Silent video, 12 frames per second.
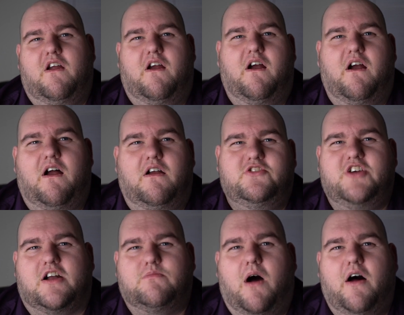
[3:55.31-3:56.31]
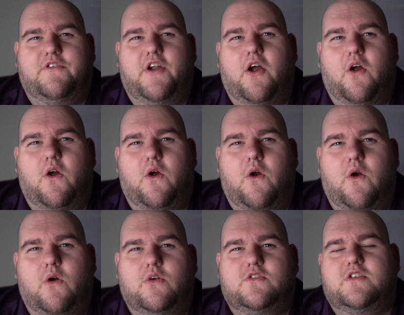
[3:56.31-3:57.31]
oh, Jack Ma
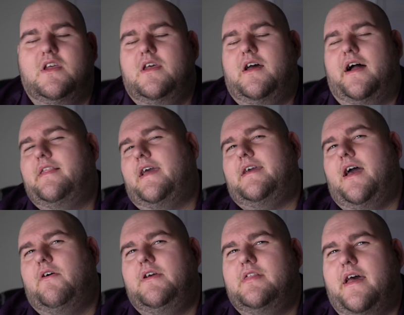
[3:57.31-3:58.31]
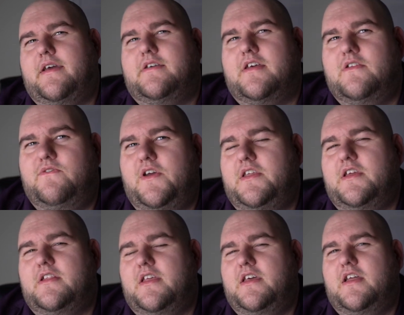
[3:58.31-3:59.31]
knows. I like how he like
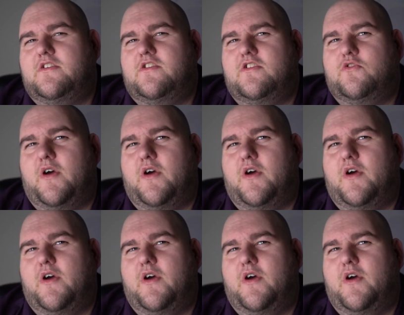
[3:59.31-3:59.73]
conveniently gets this